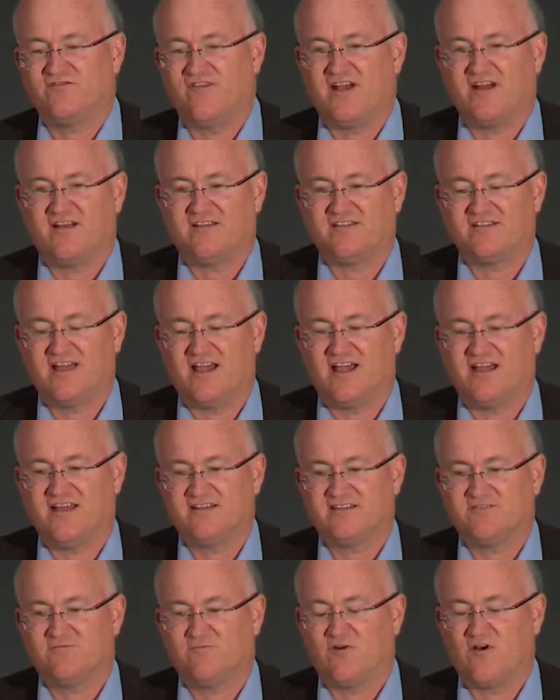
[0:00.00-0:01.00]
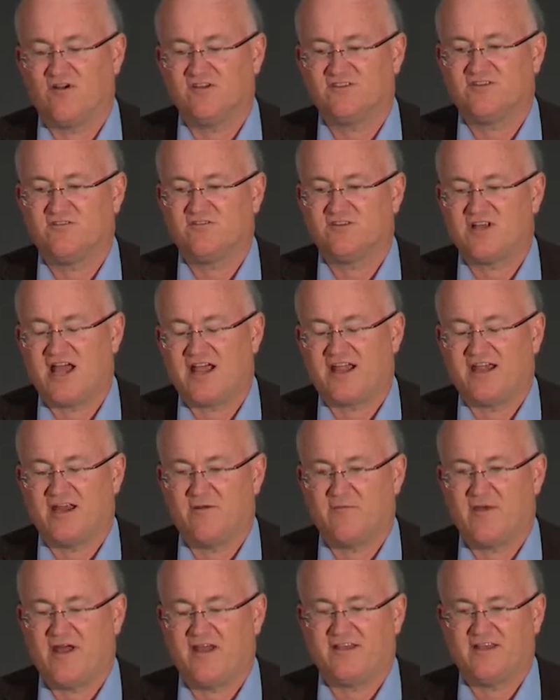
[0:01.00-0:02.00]
vital signs, we're also talking
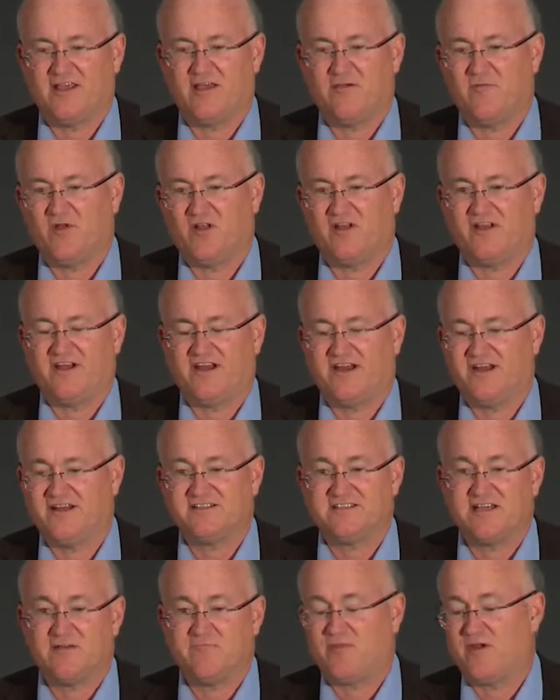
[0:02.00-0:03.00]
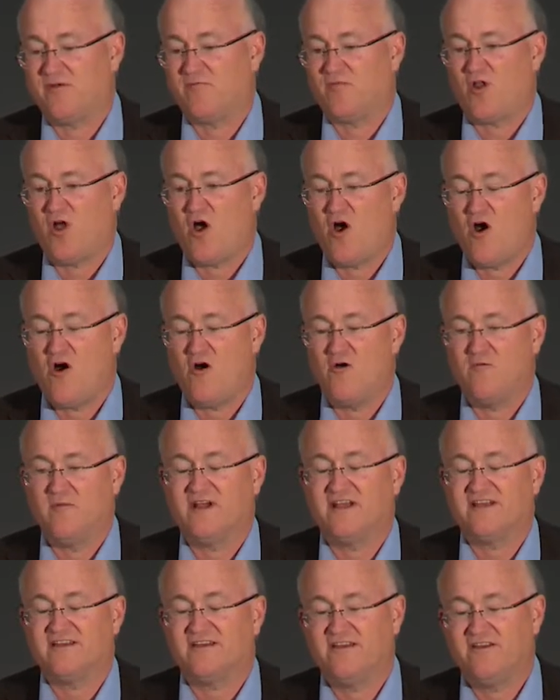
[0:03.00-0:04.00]
about the ability to send people home
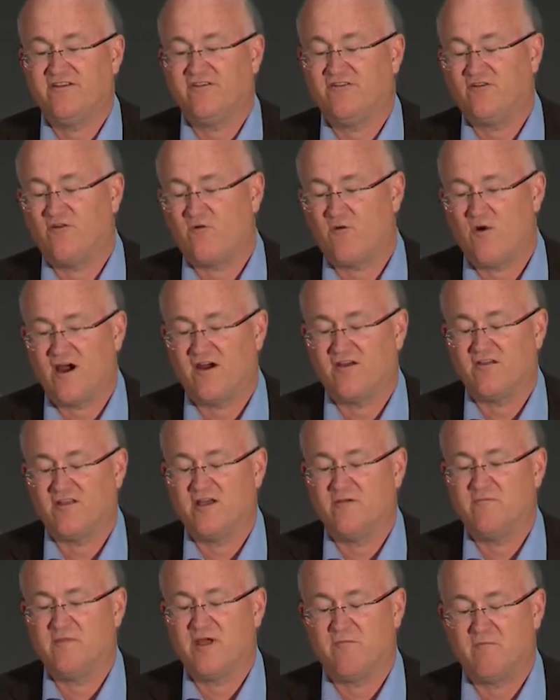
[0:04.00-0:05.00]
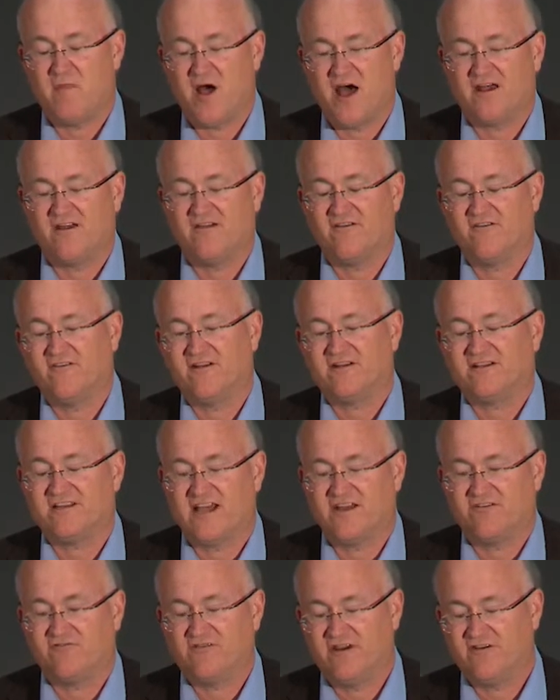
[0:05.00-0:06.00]
and continue to acquire them and monitor and
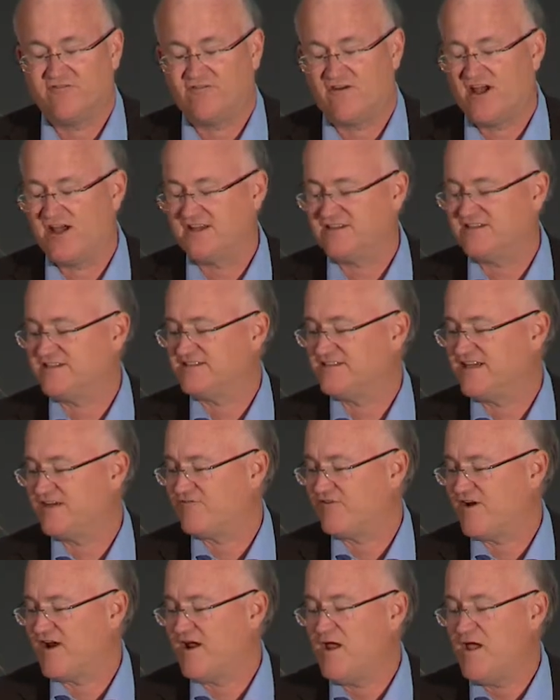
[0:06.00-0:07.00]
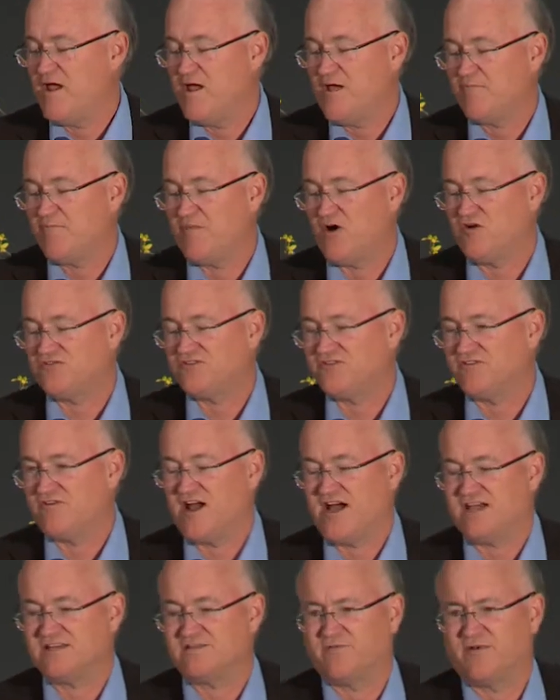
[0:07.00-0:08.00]
titrate drugs, et cetera, post their
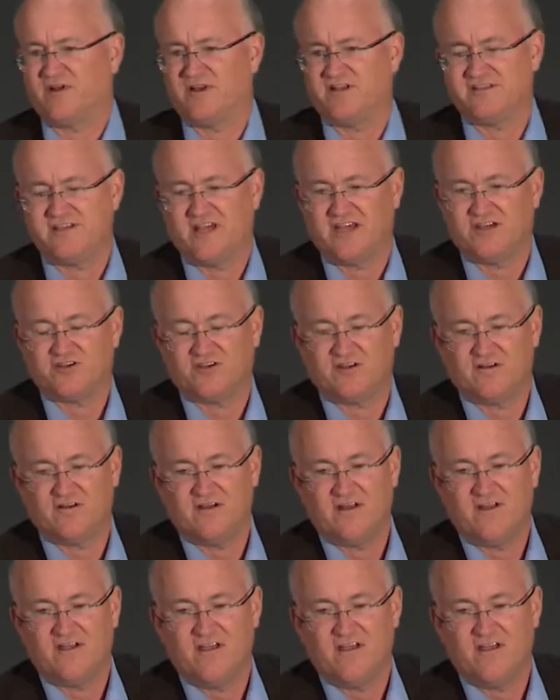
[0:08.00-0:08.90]
hospitalization.